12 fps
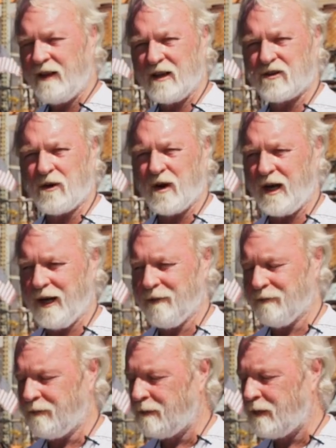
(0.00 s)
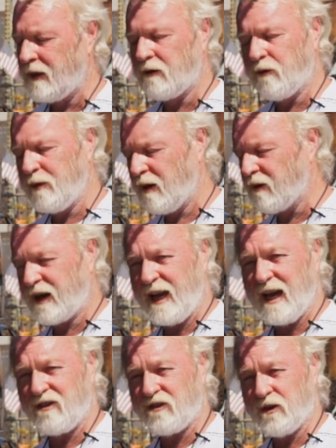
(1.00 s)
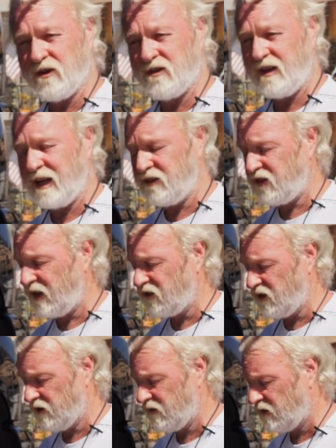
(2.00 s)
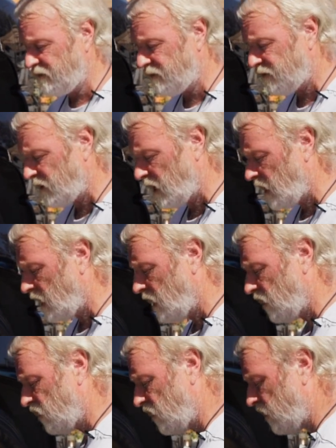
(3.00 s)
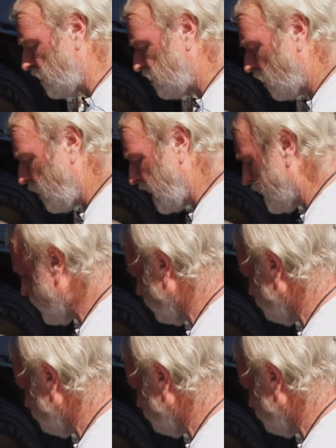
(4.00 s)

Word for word: That's great. Remember, caster isn't that sensitive. So we can